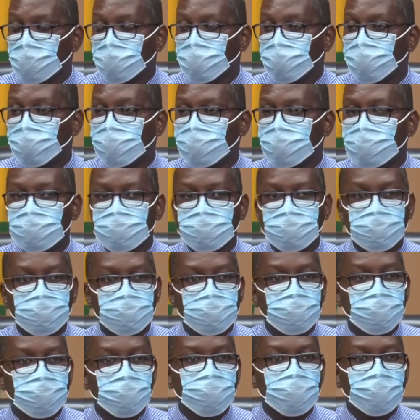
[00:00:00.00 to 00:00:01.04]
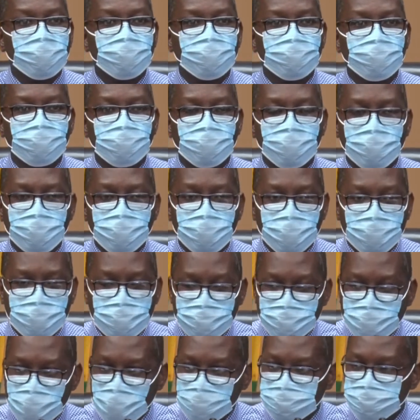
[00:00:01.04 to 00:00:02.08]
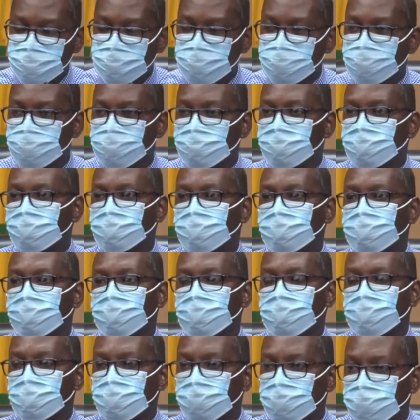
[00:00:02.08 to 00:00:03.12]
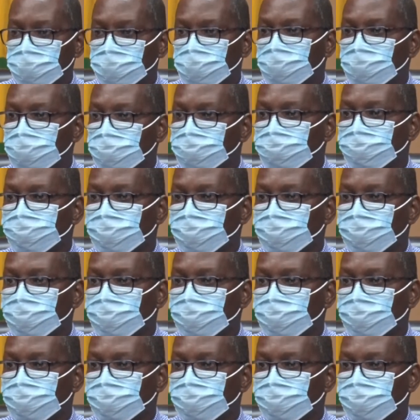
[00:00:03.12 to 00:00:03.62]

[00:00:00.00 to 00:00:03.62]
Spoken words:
will quickly adapt to the new